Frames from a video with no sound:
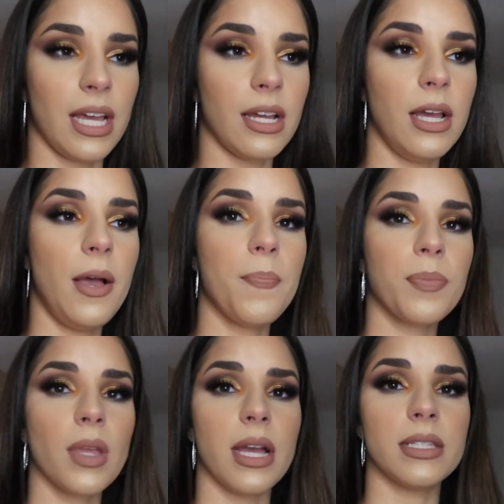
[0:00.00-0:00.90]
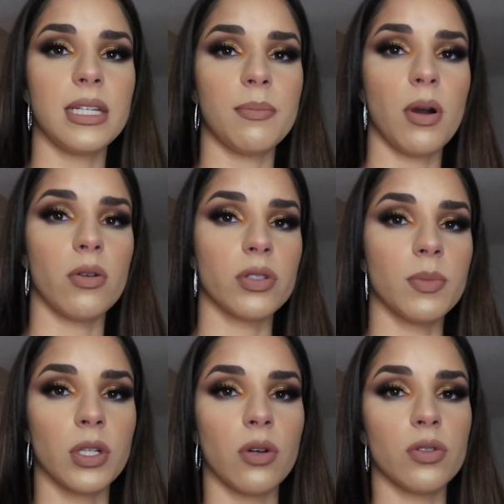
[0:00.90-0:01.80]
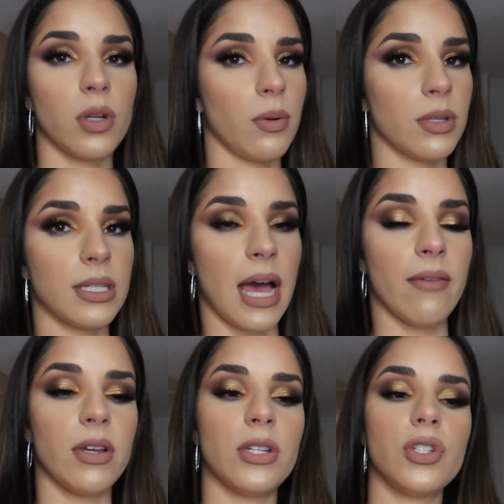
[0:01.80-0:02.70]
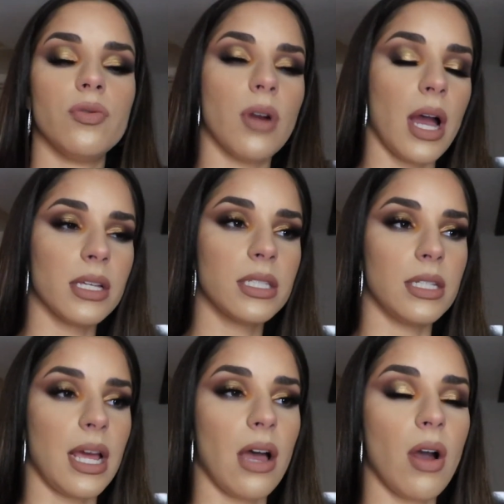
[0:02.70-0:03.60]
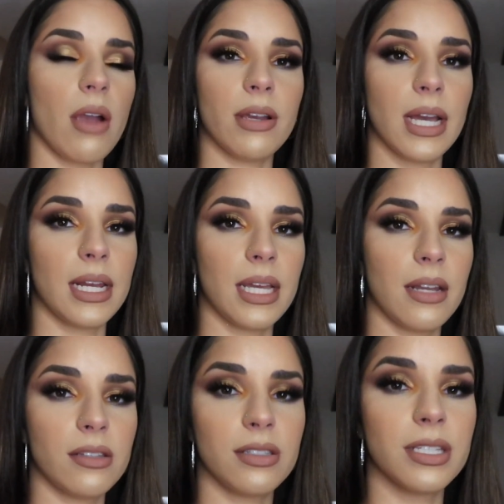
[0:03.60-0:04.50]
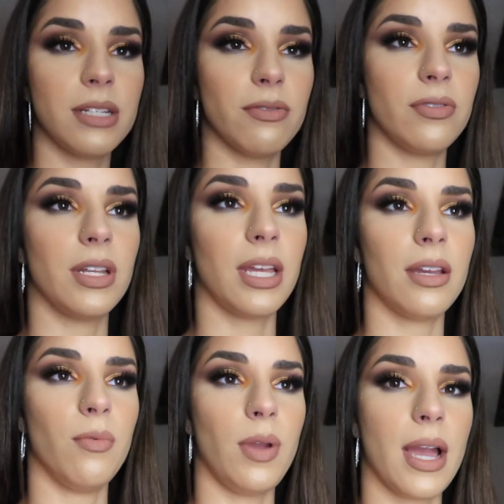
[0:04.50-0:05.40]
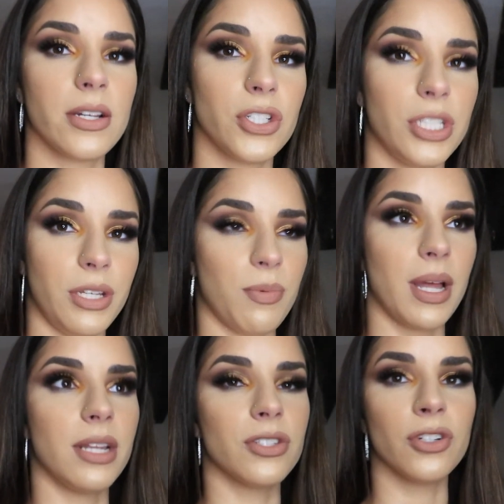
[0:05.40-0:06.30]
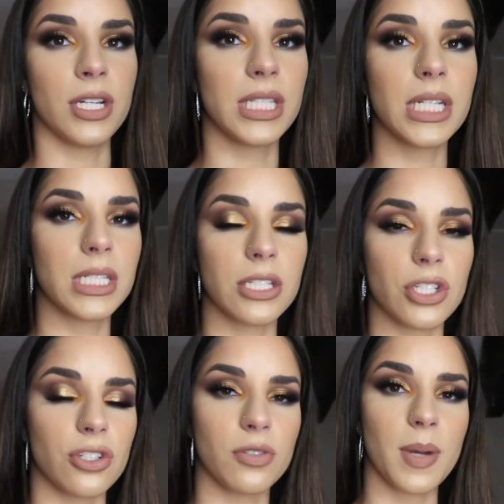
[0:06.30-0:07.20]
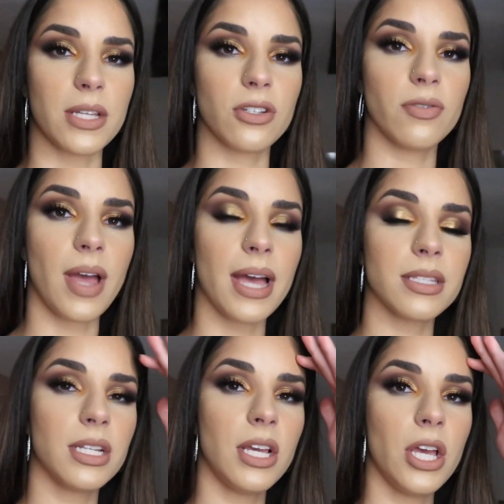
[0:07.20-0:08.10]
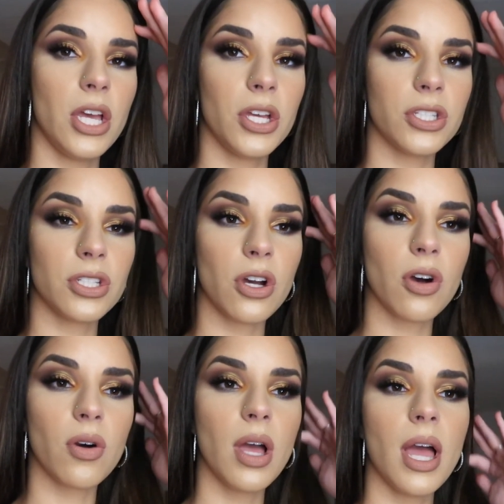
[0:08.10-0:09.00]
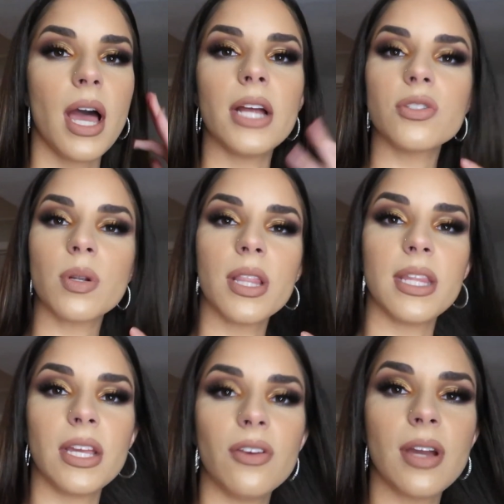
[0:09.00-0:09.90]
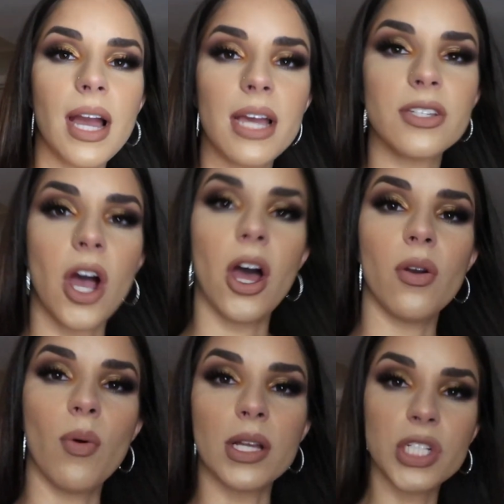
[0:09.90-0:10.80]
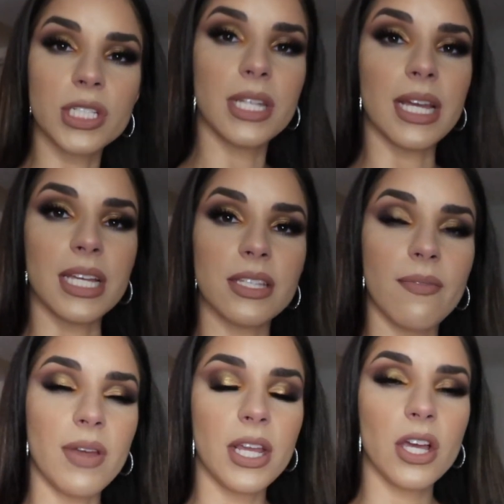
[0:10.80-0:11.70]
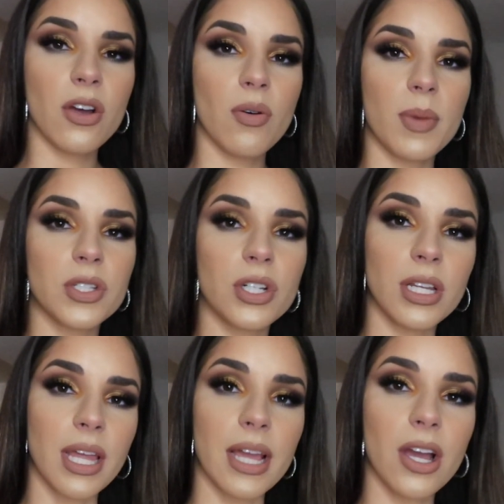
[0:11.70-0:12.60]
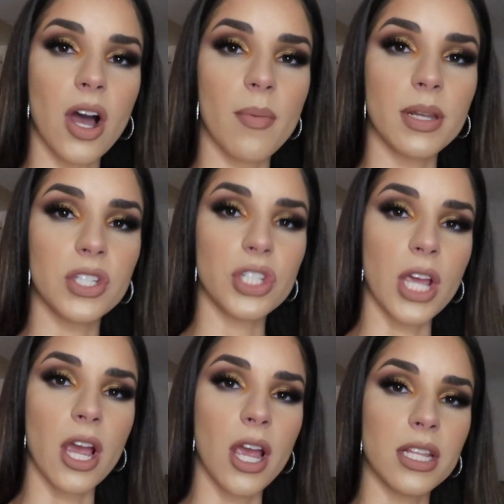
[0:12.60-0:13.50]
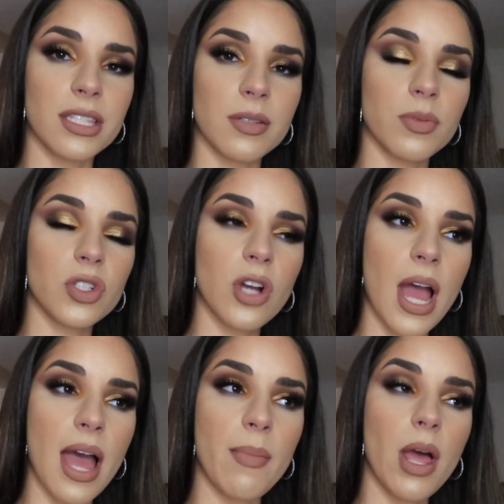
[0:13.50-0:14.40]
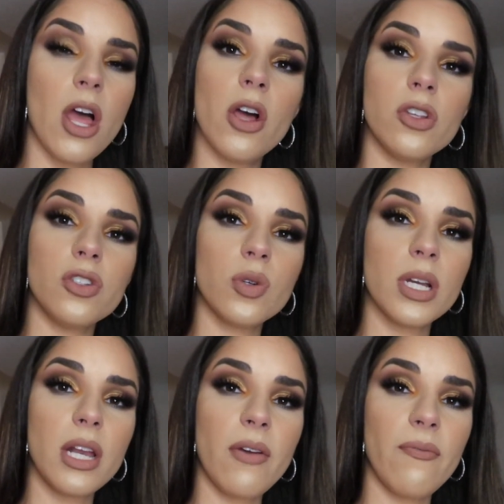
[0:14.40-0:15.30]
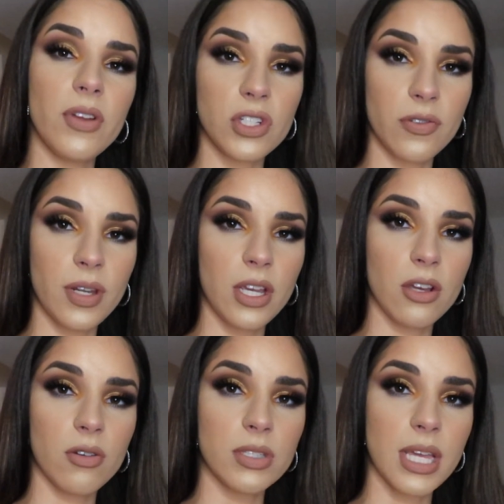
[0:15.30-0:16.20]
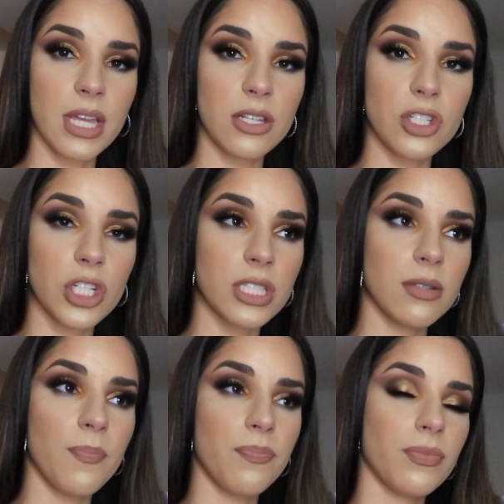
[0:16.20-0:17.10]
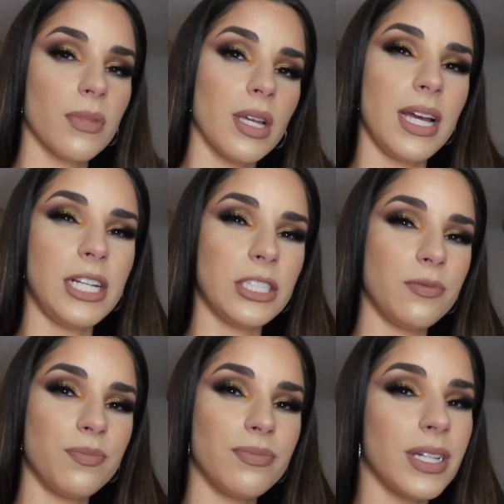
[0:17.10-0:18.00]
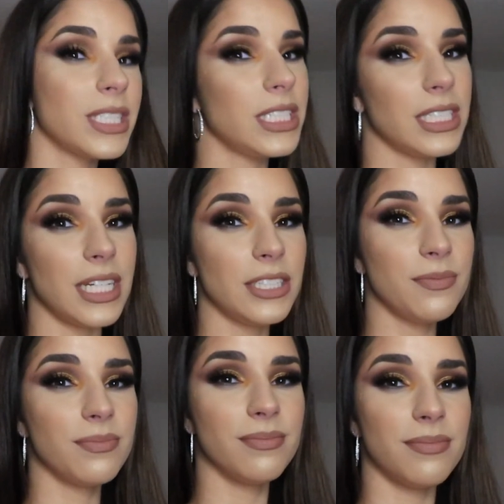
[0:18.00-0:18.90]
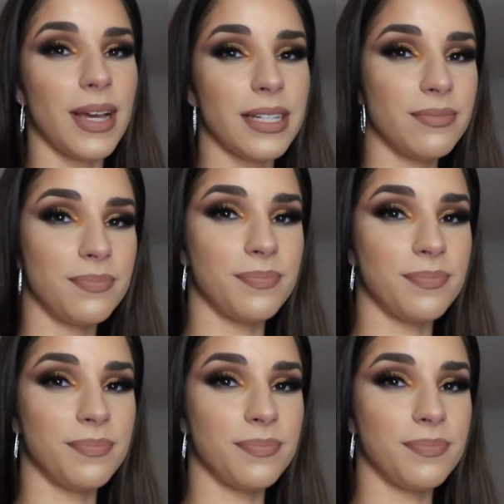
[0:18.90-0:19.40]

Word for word: Like I've seen Post Malone, 21 Savage, Ross, and now Ariana, and it doesn't even feel like we actually went. It's crazy because it just goes by so fast. So I just want to thank you guys on watching today's video. Make sure to like, comment, share, and subscribe. Join future videos, and just, I don't know, I'll see you later. Bye.